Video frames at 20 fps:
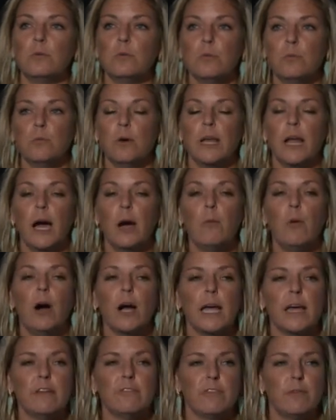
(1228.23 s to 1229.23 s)
When I
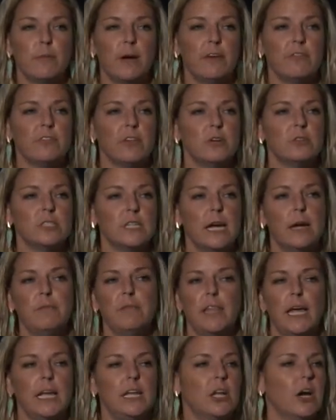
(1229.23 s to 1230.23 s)
walk in for my float time,
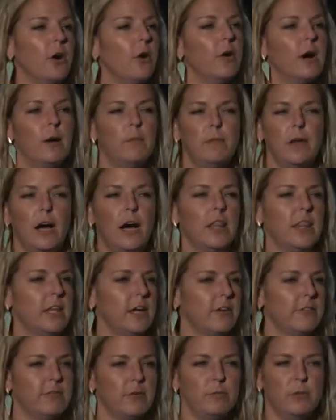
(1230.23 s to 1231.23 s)
they know I'm not
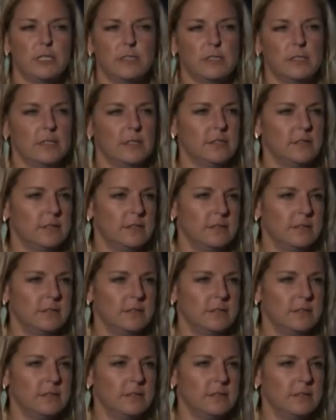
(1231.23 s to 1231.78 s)
there for business.